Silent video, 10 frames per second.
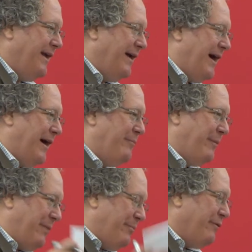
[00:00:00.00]
Uh, but
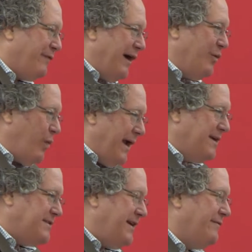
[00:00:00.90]
people find
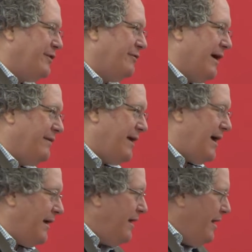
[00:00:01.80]
ways even around
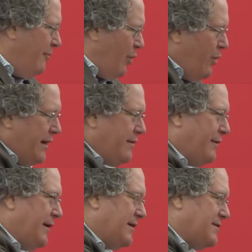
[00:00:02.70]
that. But one of the
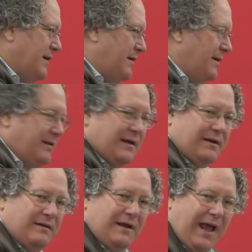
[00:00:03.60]
things that, that
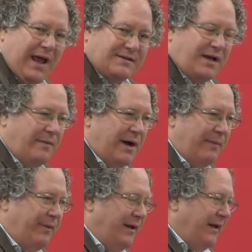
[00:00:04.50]
has come
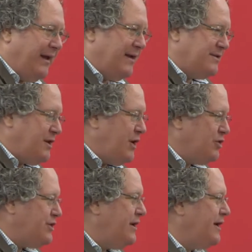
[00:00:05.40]
up is the
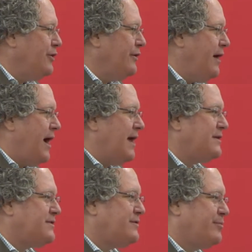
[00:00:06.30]
notion that you're not
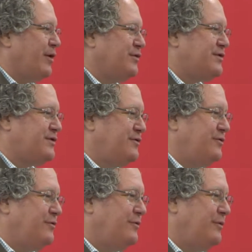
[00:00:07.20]
supposed
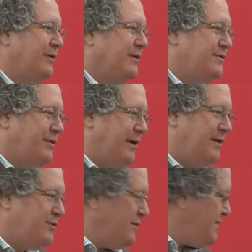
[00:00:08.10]
to turn
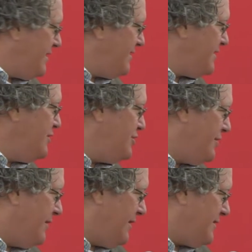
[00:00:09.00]
into a citizen
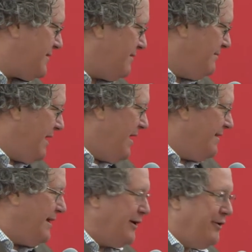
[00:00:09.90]
journalist,
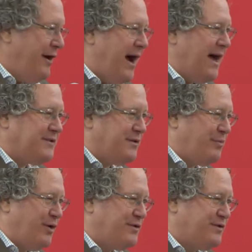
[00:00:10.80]
that you're not
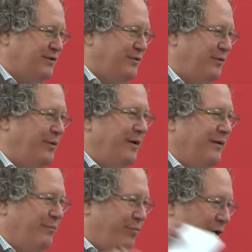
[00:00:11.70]
supposed to
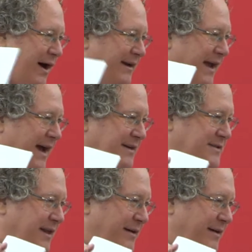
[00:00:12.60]
broadcast that a